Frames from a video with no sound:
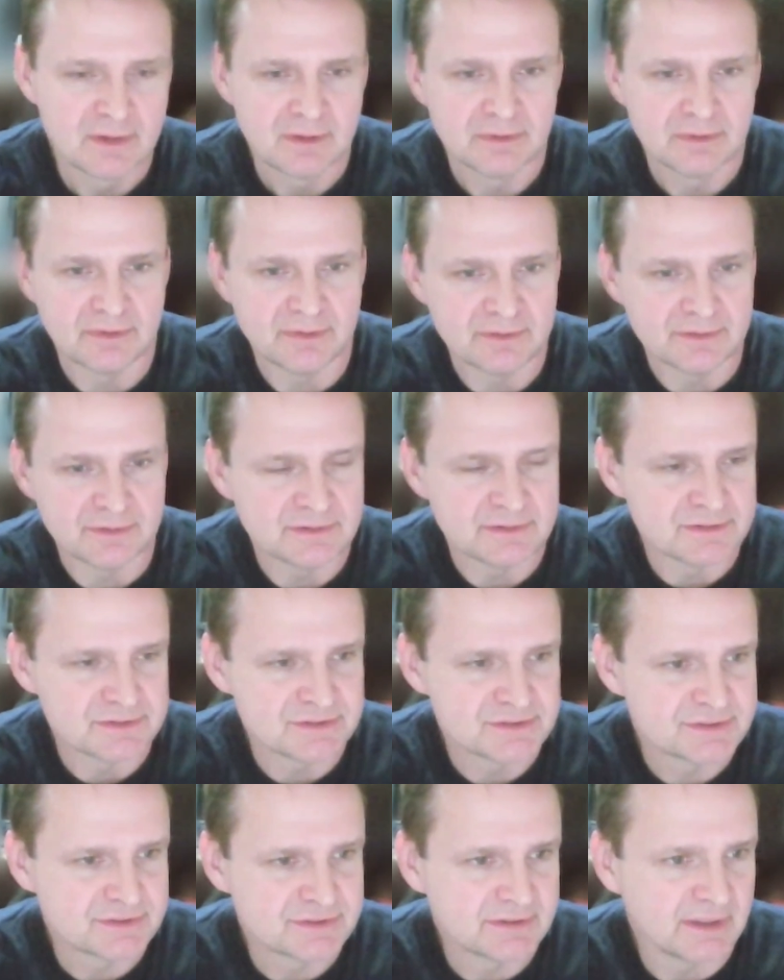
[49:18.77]

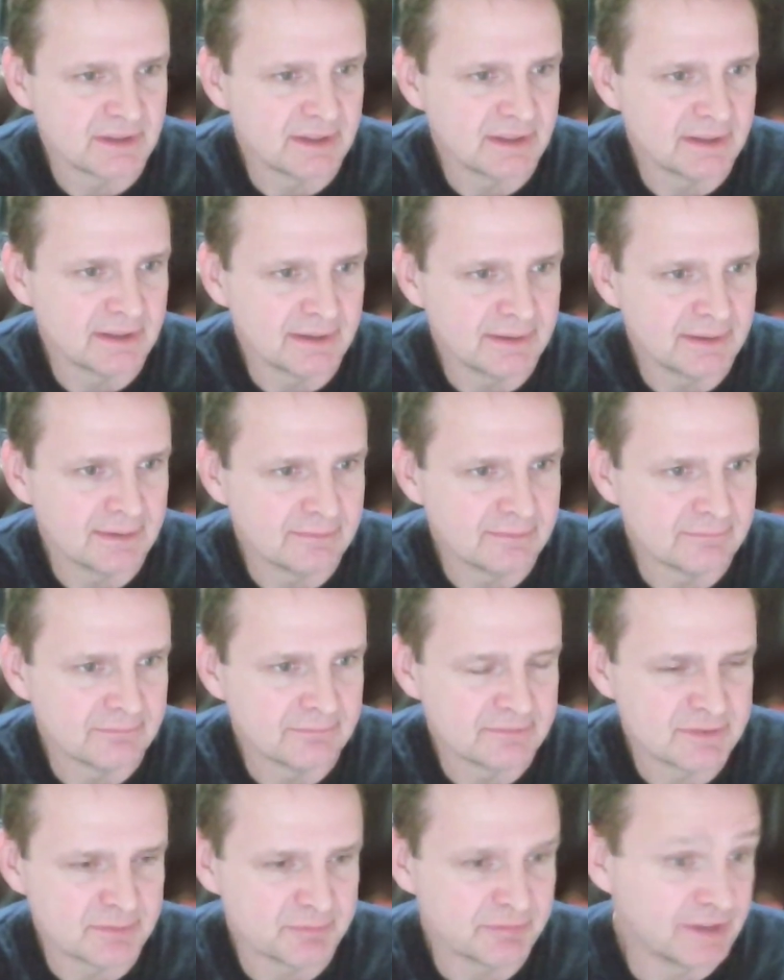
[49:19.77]
there's uh,
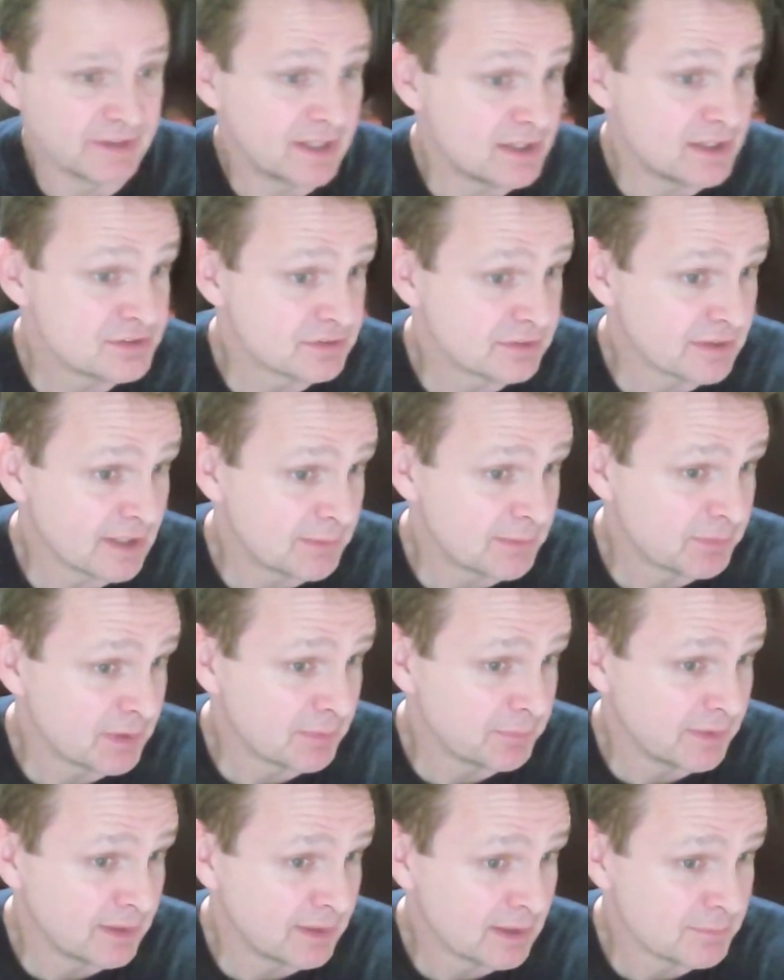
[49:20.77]
some vacation time
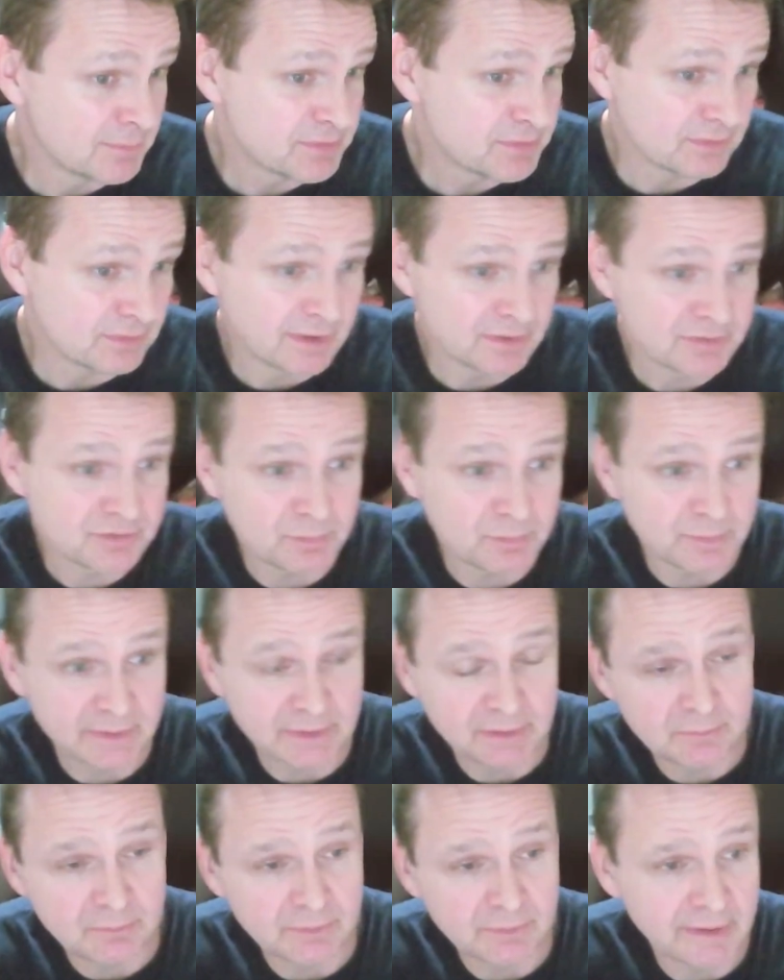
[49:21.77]
coming up. So next
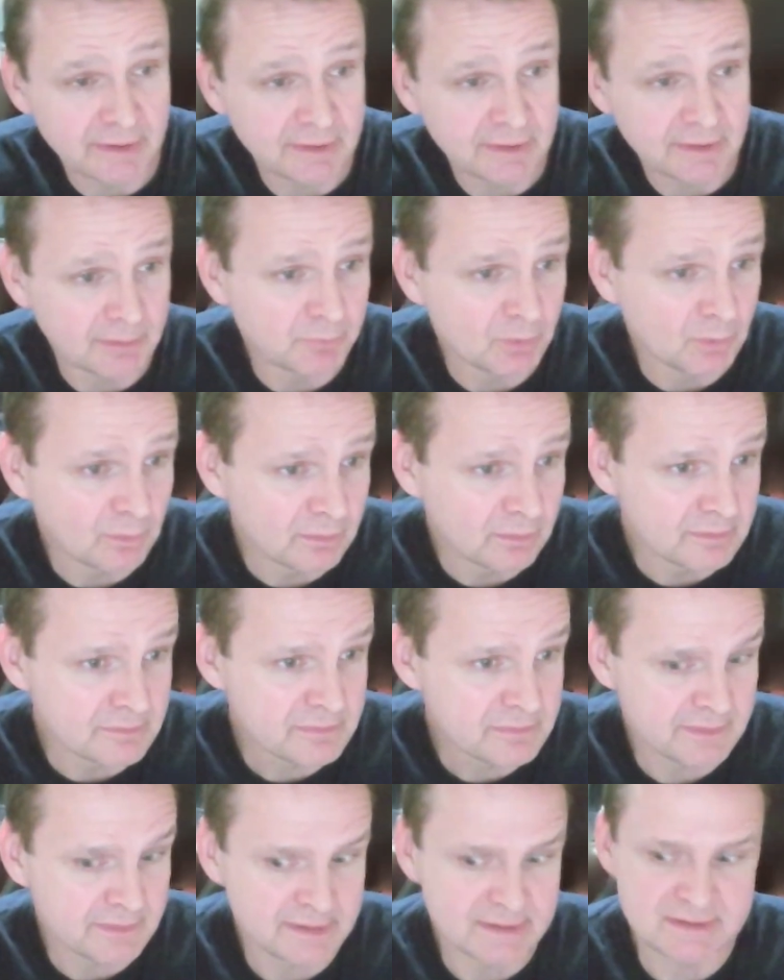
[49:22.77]
week we're heading up
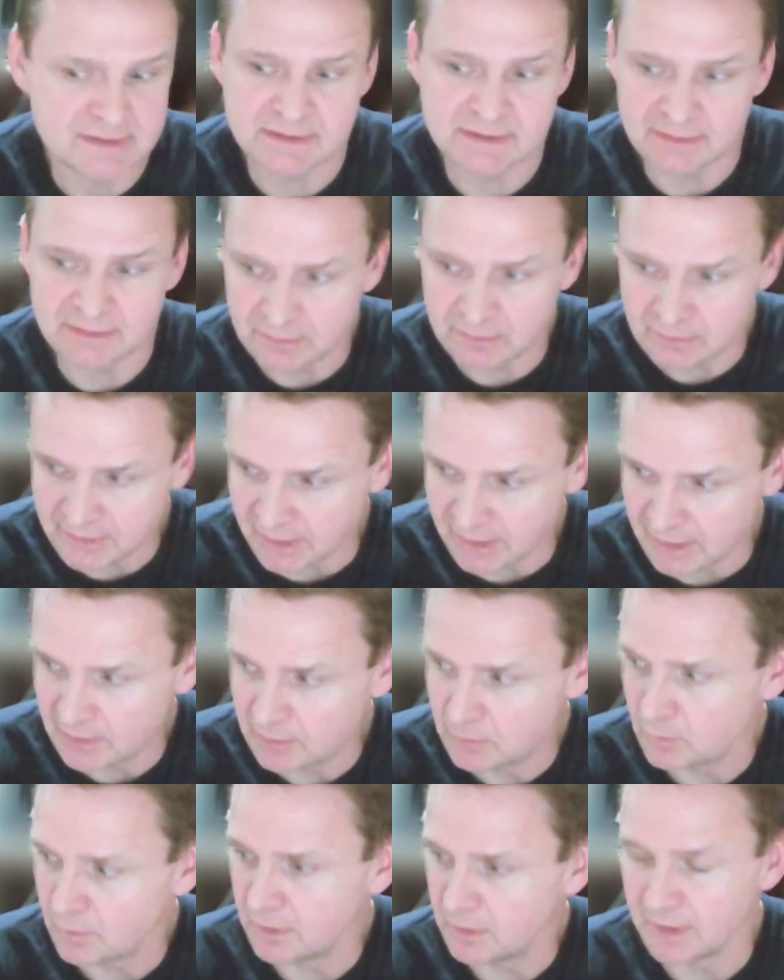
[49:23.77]
north, and it's like, okay,
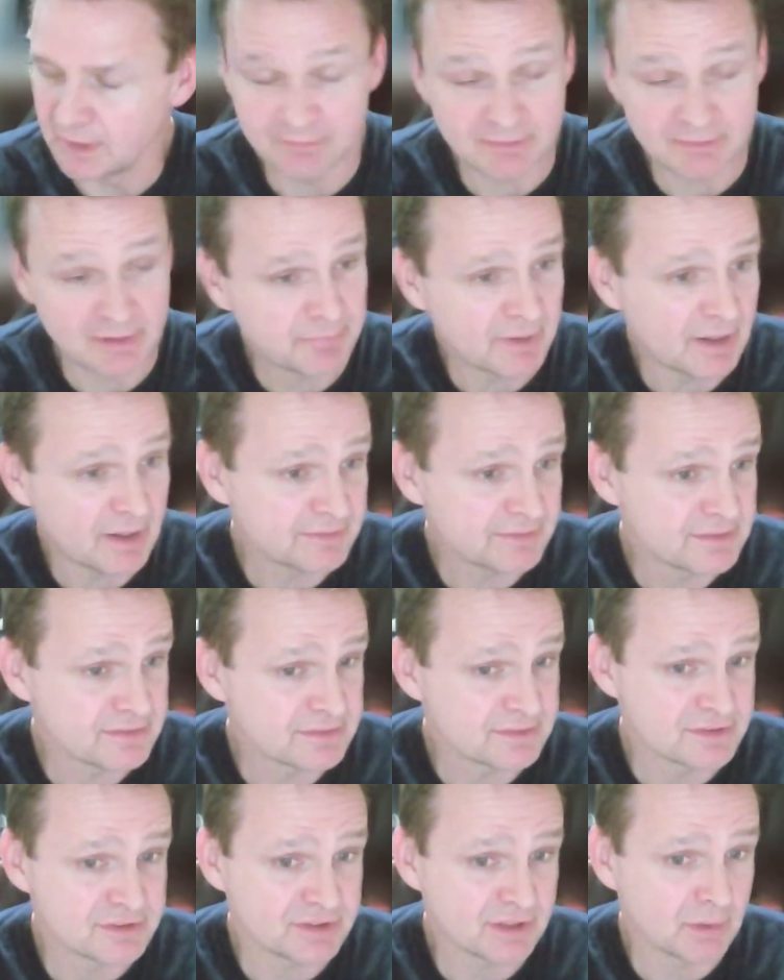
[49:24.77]
well, I've got boxes
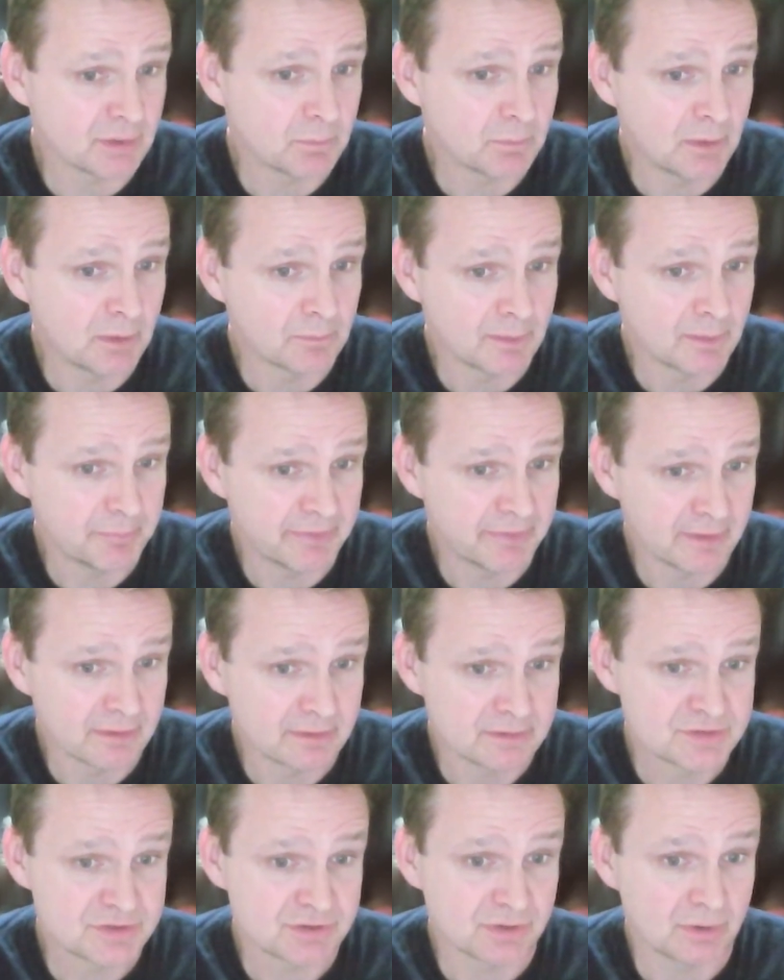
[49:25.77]
to check while we're up there.
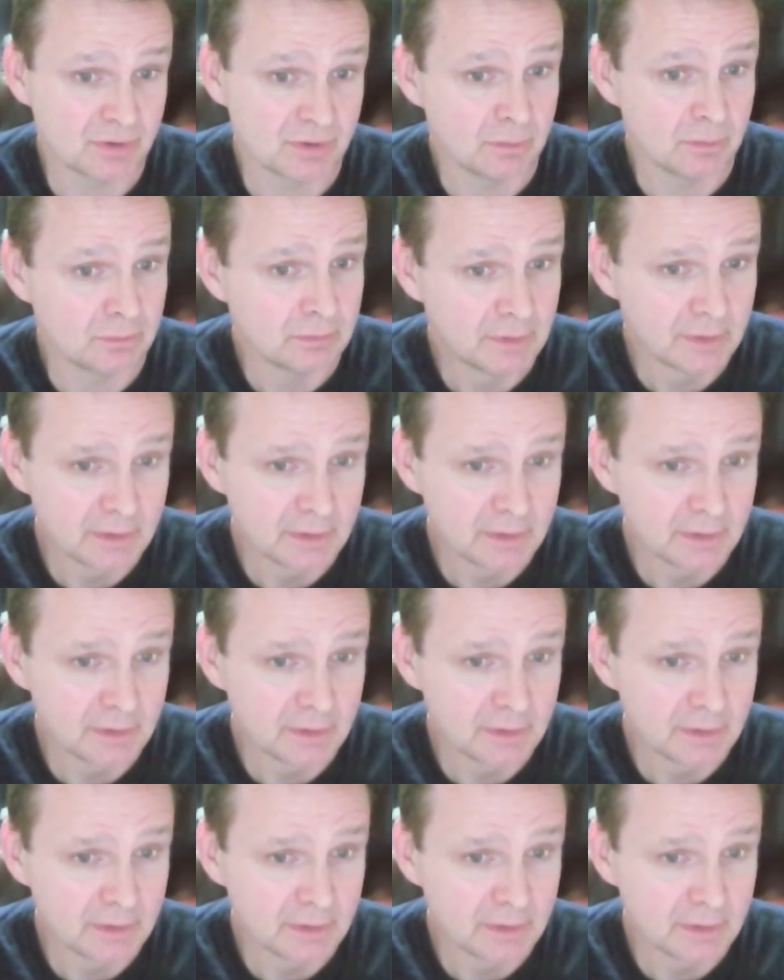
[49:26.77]
So